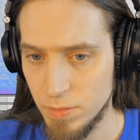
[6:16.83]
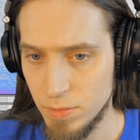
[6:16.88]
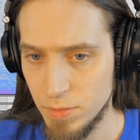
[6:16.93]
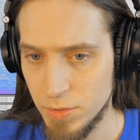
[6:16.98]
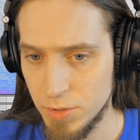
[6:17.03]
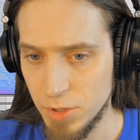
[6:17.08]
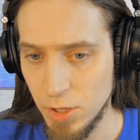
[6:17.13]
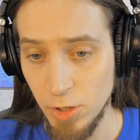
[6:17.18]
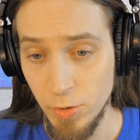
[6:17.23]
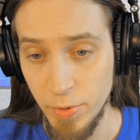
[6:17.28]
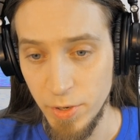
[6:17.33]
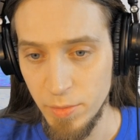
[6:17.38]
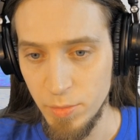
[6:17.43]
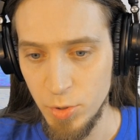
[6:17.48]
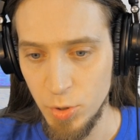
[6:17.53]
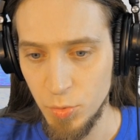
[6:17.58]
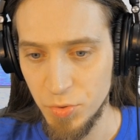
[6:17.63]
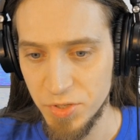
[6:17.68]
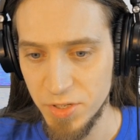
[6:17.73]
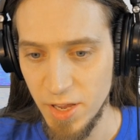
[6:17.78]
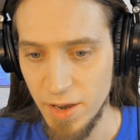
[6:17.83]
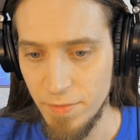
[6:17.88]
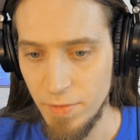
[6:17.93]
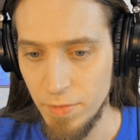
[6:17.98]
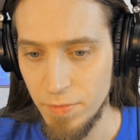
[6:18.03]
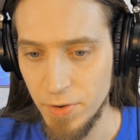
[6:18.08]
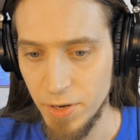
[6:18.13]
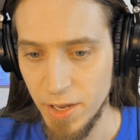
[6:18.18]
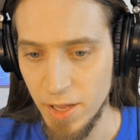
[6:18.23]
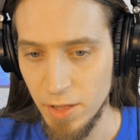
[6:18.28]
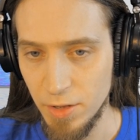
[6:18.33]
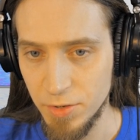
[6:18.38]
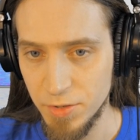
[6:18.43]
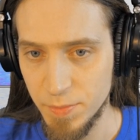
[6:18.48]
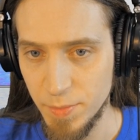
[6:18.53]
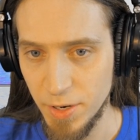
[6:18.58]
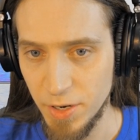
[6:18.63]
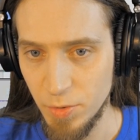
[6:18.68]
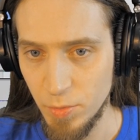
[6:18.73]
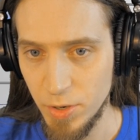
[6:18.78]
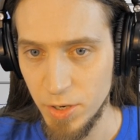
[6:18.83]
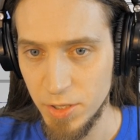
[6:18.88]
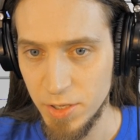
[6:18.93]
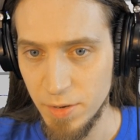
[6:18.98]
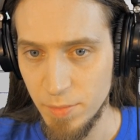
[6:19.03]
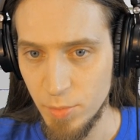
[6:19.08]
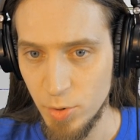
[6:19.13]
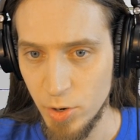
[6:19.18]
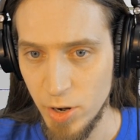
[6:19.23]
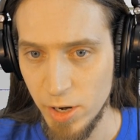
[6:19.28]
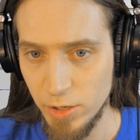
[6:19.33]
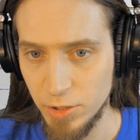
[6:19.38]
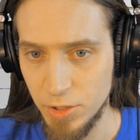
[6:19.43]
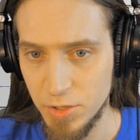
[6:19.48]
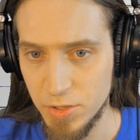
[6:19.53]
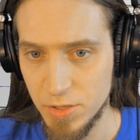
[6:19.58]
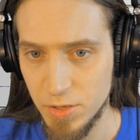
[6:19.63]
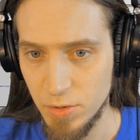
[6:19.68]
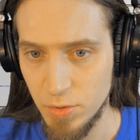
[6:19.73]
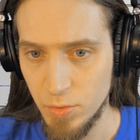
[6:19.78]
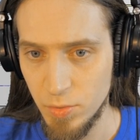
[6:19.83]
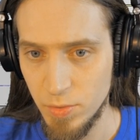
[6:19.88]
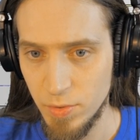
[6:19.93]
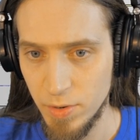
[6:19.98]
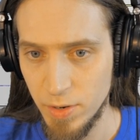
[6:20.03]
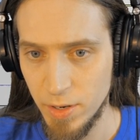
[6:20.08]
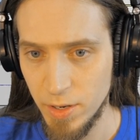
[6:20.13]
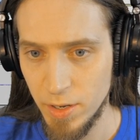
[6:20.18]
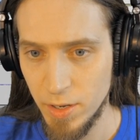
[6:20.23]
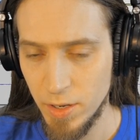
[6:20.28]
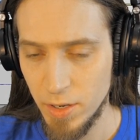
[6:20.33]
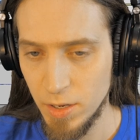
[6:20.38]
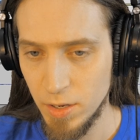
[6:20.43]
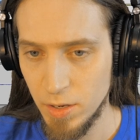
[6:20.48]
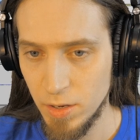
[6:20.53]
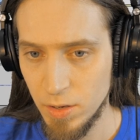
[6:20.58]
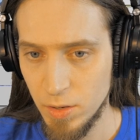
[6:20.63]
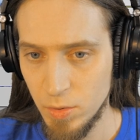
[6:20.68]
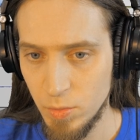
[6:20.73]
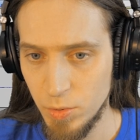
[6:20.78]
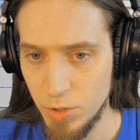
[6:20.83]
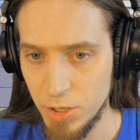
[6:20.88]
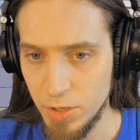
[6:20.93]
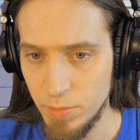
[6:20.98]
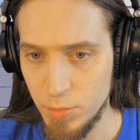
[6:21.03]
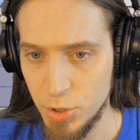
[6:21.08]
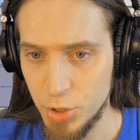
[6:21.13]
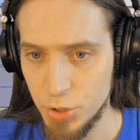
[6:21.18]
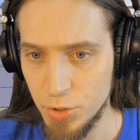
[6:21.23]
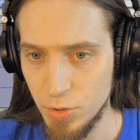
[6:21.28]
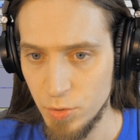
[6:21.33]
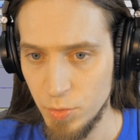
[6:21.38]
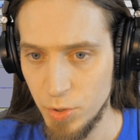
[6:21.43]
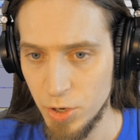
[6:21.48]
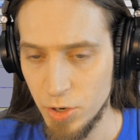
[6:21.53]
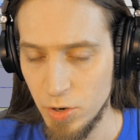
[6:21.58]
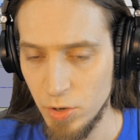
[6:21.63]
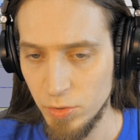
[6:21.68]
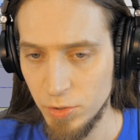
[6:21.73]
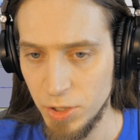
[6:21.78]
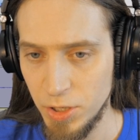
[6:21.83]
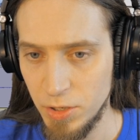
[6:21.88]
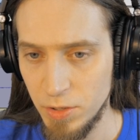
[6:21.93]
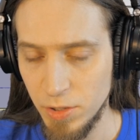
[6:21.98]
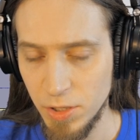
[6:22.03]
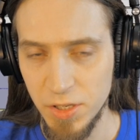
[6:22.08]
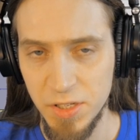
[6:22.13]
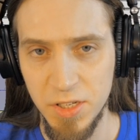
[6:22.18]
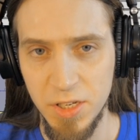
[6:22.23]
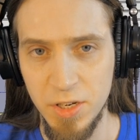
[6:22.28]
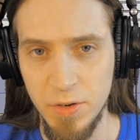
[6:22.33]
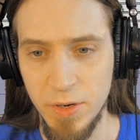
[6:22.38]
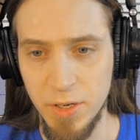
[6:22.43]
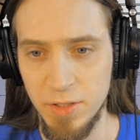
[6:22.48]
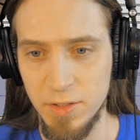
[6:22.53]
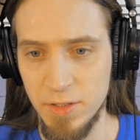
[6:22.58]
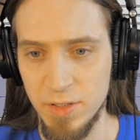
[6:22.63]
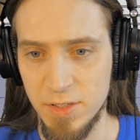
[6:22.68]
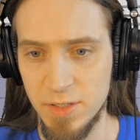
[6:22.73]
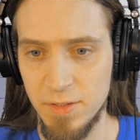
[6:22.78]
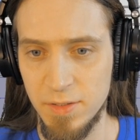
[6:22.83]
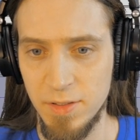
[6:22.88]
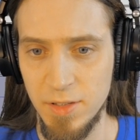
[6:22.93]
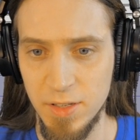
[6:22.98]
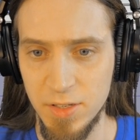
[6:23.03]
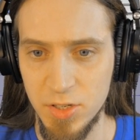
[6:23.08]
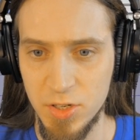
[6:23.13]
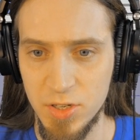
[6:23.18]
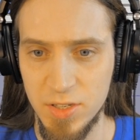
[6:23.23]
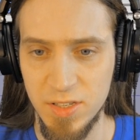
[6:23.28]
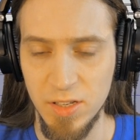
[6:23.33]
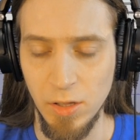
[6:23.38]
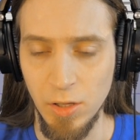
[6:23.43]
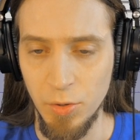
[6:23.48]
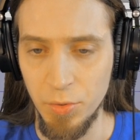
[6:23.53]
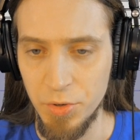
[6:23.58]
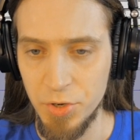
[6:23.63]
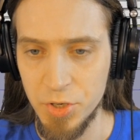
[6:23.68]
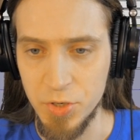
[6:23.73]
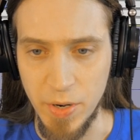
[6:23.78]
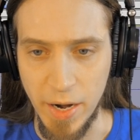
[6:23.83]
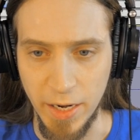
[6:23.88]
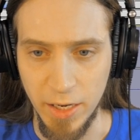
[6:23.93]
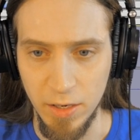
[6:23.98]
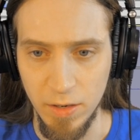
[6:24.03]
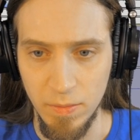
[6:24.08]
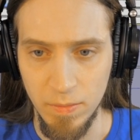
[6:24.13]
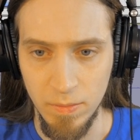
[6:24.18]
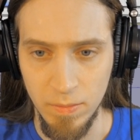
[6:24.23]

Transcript: Soloing mutes everything else, by the way, temporarily, so you can be sure we're only hearing this soloed track.